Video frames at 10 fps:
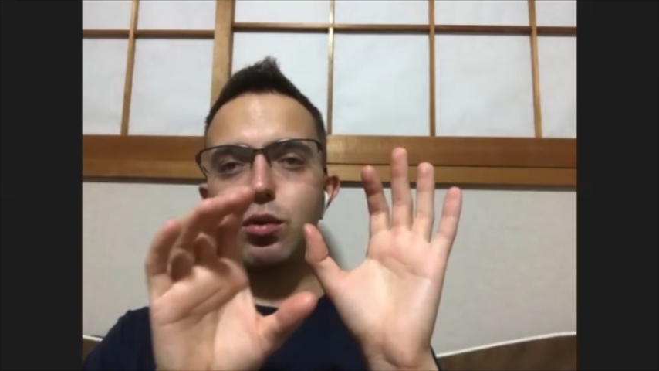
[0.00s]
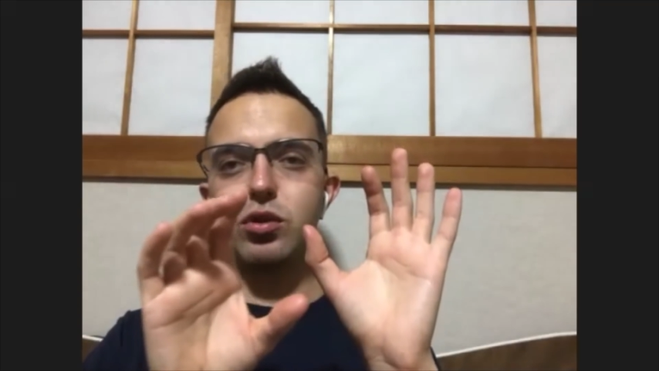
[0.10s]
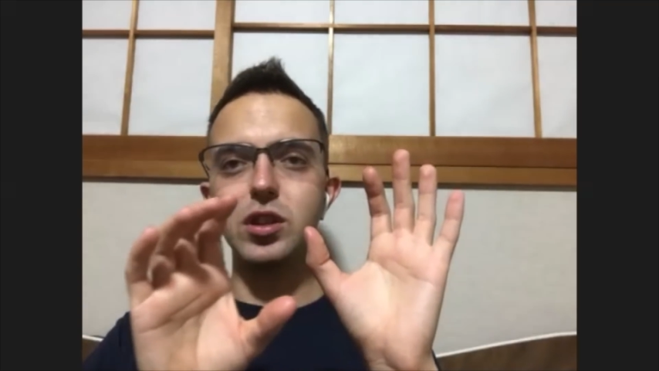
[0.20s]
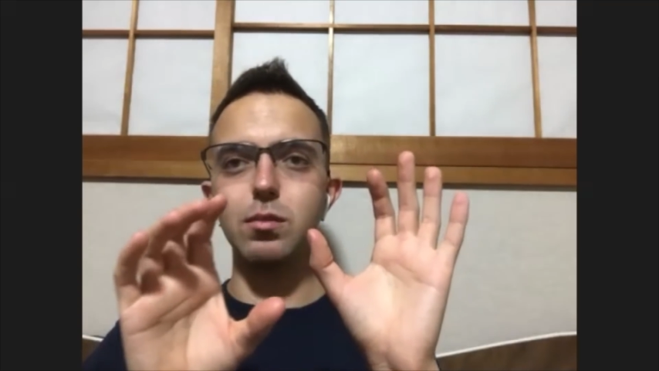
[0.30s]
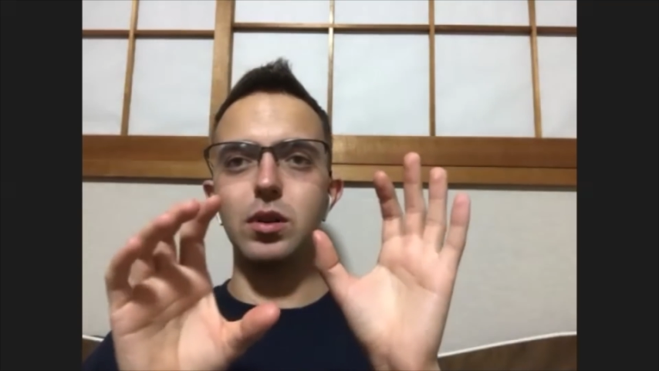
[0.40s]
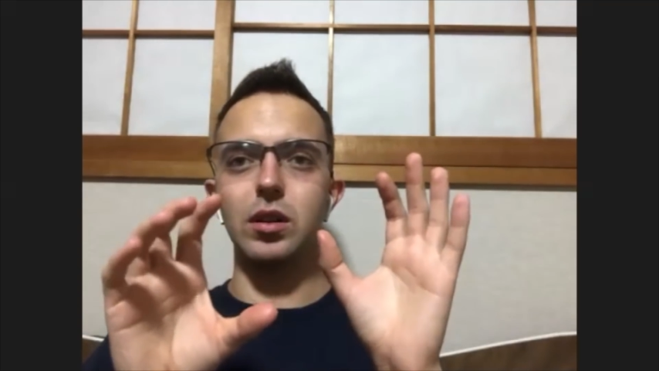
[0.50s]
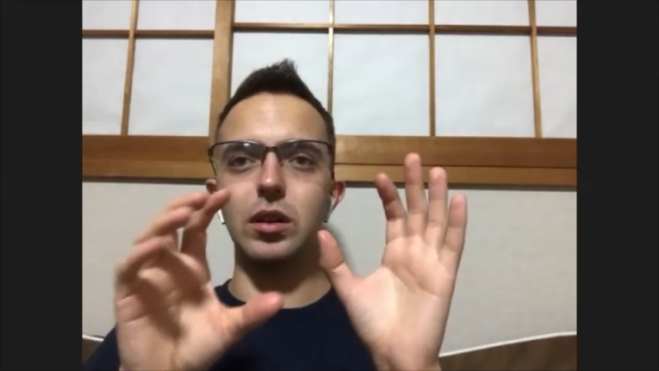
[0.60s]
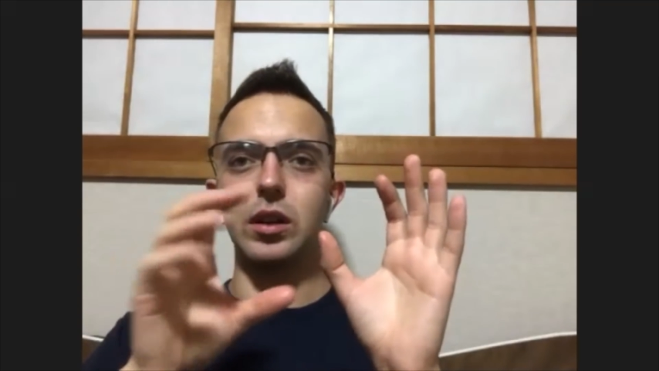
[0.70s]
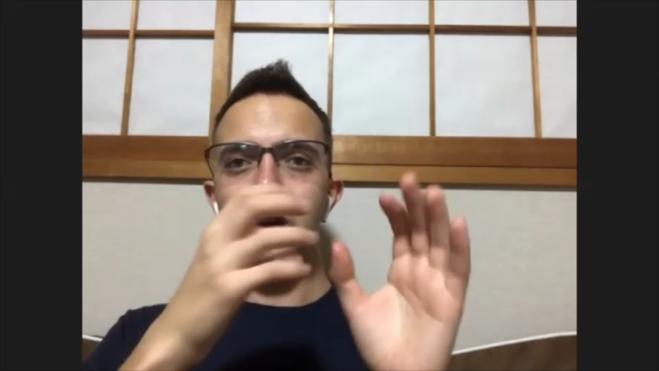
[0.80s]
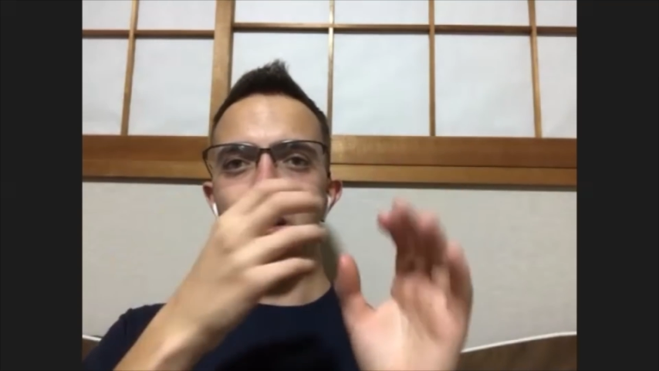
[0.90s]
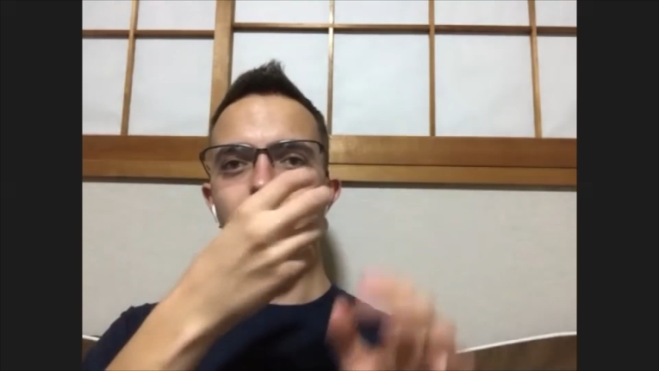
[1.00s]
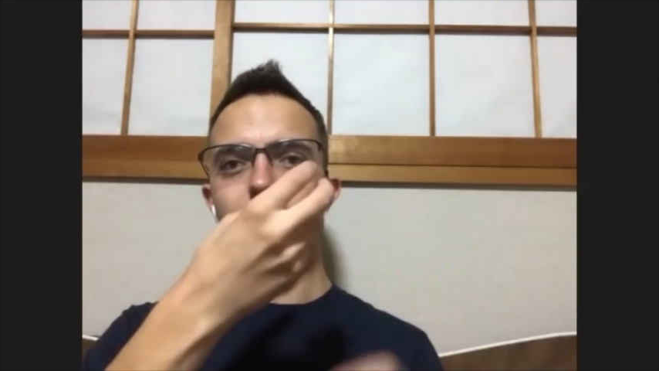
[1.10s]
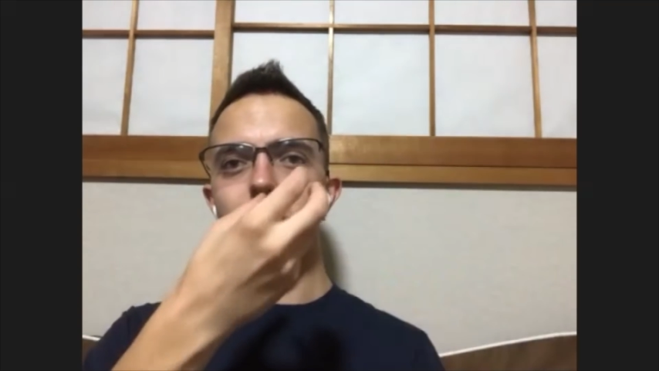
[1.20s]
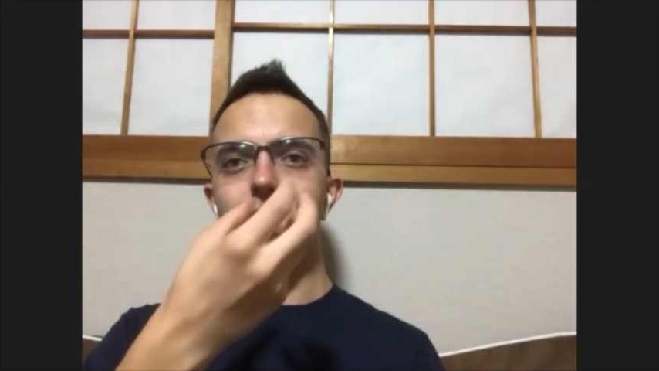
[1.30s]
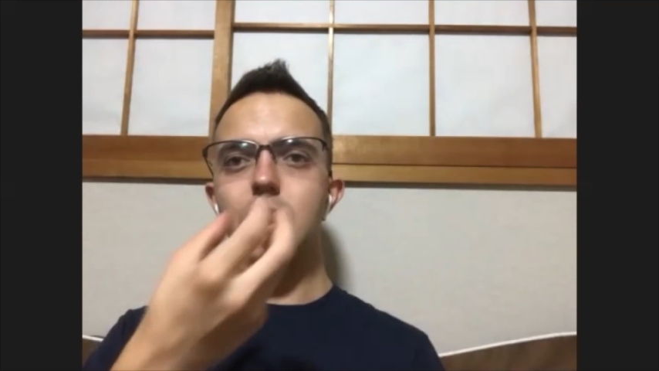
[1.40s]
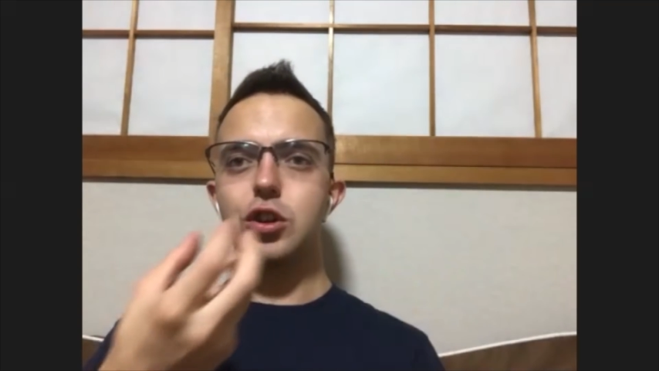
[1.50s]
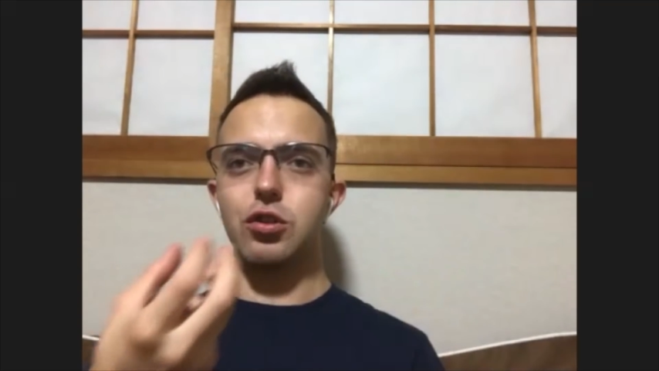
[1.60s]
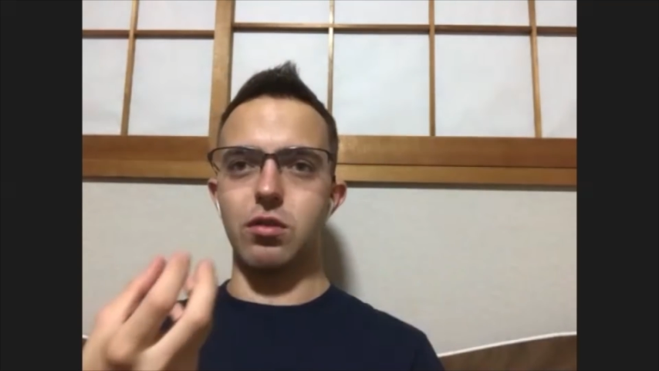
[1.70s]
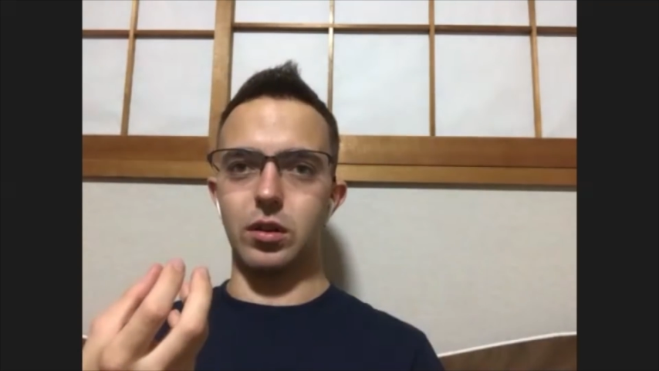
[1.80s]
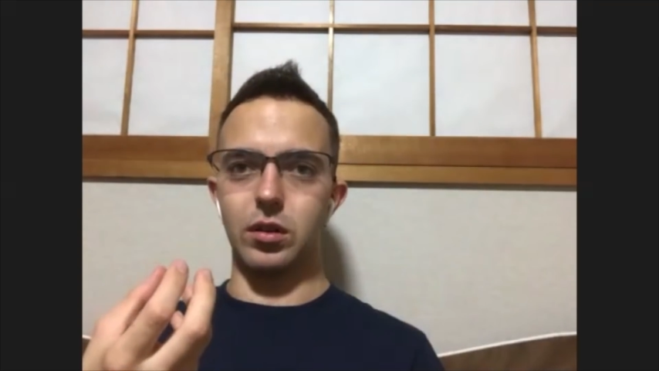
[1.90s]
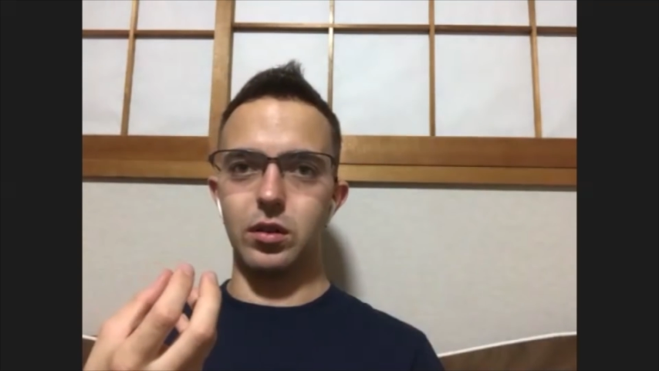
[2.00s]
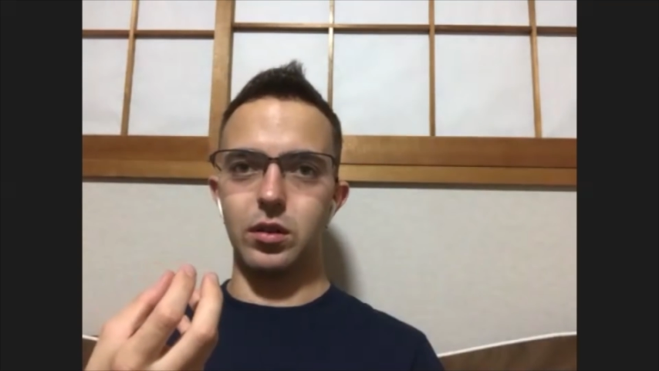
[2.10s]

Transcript: possible natural.